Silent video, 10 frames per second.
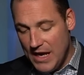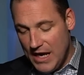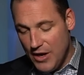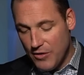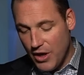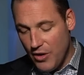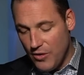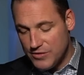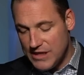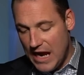Here
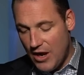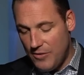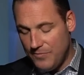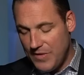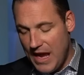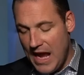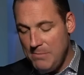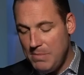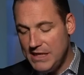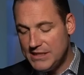goes. Now,
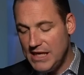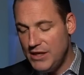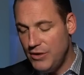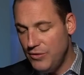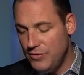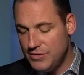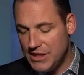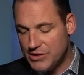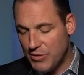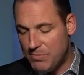NBC News
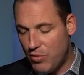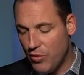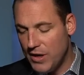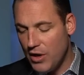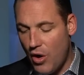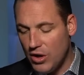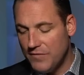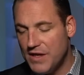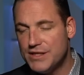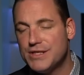is reporting all
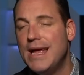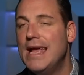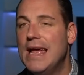of this.